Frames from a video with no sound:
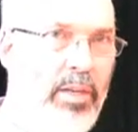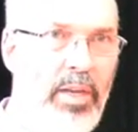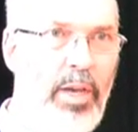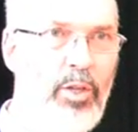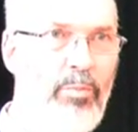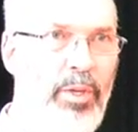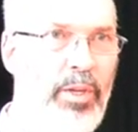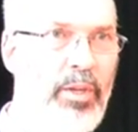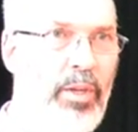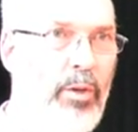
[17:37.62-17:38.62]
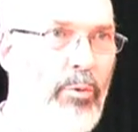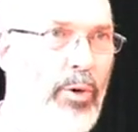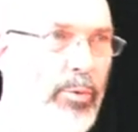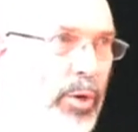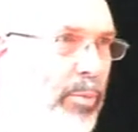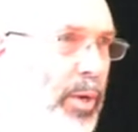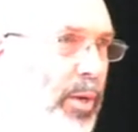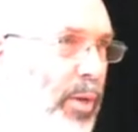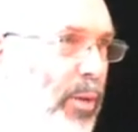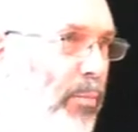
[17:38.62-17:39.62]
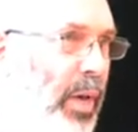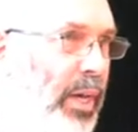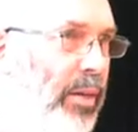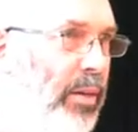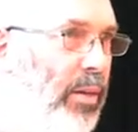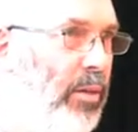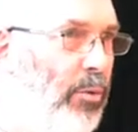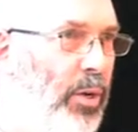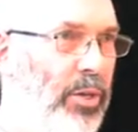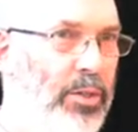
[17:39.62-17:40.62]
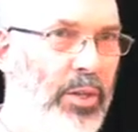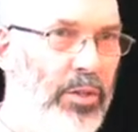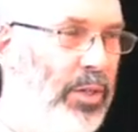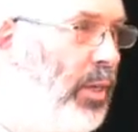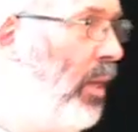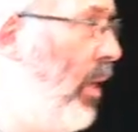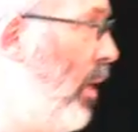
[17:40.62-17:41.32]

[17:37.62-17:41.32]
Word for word: in Kashmir where it would have been made. Quite astonishing.